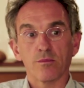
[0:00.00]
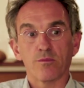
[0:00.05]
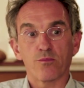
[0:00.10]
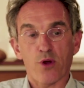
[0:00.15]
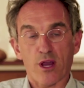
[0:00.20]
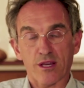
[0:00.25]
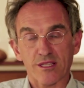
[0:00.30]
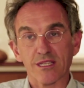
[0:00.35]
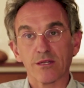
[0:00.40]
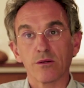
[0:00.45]

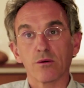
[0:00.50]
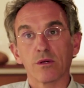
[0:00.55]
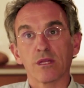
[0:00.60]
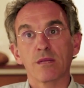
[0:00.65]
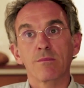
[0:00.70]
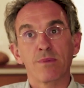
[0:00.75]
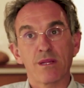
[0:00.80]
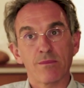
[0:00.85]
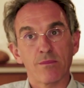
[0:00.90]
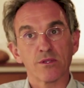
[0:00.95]
practical
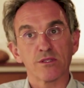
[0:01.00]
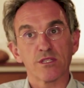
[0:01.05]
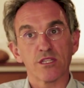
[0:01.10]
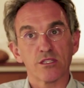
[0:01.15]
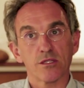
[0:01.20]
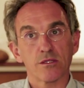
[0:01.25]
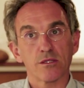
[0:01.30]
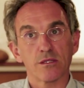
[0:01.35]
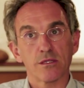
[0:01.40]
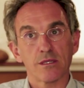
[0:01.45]

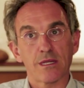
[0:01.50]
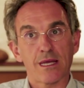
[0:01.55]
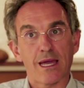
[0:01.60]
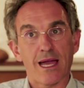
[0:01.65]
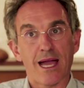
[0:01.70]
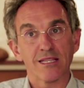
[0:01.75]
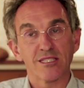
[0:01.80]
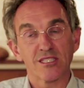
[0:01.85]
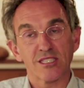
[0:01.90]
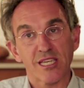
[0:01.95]
implementation
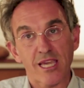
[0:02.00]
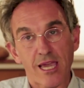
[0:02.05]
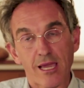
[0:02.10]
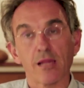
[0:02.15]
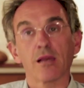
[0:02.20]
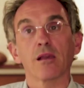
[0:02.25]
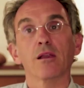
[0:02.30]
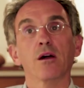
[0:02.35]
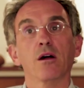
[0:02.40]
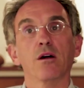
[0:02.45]
at
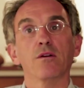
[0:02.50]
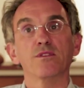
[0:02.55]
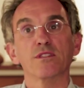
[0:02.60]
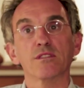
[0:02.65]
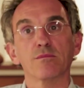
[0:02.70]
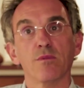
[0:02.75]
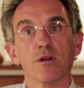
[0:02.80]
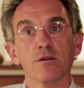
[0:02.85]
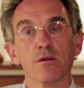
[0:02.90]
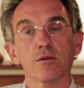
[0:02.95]
scale of
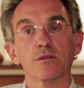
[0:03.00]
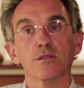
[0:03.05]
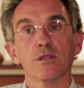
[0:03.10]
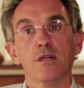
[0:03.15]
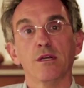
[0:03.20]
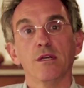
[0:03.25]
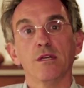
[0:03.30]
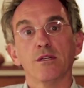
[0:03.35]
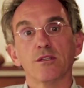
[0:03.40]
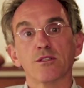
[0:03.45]
this model.
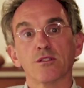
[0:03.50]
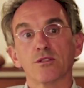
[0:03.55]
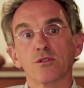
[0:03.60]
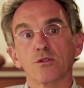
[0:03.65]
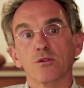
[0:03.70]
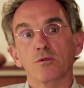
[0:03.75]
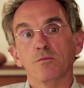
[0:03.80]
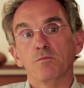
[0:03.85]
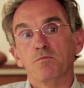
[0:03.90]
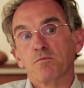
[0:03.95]

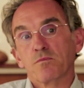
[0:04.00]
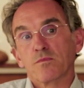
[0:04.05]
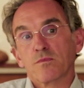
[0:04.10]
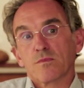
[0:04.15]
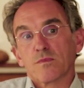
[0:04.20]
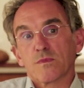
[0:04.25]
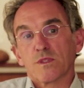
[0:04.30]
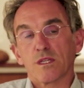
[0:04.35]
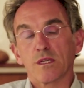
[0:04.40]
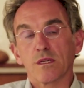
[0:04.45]
So
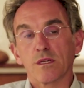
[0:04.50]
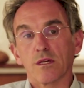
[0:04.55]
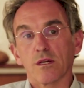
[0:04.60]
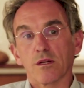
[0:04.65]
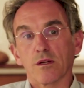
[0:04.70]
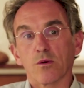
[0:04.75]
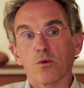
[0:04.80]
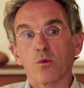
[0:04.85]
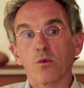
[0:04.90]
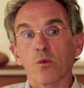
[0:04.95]

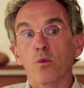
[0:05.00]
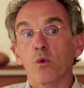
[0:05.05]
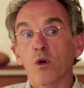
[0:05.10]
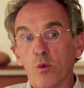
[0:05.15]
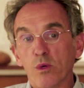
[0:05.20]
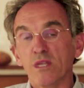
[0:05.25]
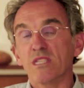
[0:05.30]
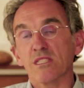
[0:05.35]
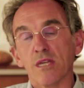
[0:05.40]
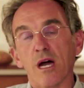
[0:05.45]

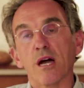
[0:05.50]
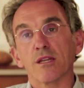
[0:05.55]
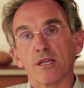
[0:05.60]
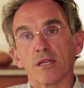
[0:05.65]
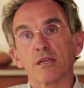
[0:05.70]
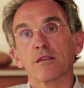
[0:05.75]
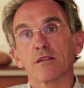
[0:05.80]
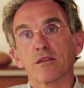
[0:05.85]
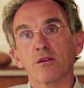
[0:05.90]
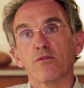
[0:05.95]
we're
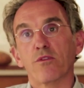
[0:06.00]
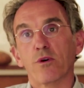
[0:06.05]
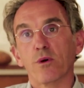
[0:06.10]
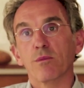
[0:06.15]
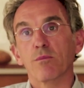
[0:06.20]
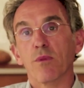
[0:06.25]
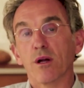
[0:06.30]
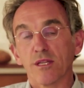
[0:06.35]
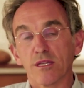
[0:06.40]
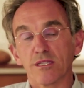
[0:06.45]
starting very
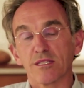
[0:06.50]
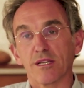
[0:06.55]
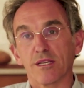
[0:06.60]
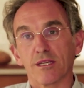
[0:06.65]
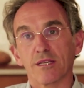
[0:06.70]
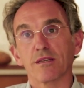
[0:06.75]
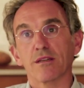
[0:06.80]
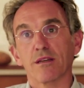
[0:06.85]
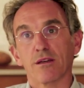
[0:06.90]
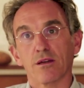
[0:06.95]

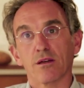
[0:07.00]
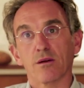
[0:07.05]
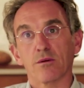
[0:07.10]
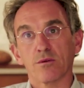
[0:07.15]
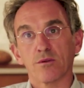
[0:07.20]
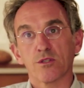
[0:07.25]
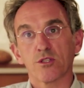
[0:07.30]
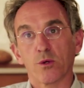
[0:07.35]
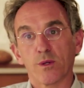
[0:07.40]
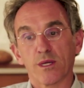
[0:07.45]
modestly,
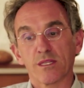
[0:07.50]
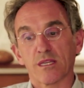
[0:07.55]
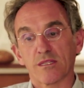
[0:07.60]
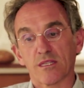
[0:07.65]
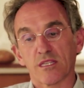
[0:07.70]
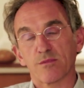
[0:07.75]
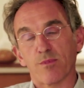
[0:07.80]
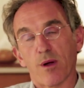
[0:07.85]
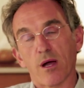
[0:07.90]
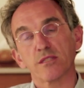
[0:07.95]
showing that
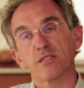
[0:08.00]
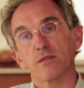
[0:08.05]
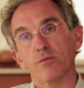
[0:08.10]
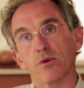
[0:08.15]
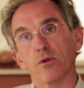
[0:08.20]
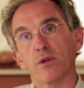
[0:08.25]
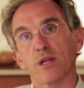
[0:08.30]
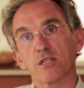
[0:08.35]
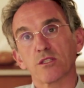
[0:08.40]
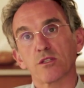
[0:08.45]
it's
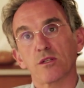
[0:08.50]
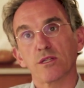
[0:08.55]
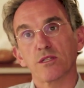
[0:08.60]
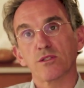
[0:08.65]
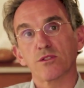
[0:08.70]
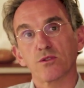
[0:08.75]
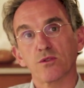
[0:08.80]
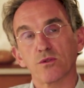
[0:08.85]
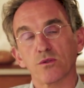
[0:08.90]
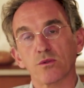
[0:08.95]
possible actually
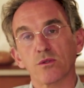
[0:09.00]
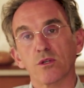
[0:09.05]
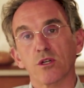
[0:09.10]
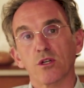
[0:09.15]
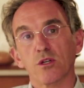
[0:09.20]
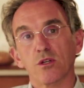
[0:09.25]
to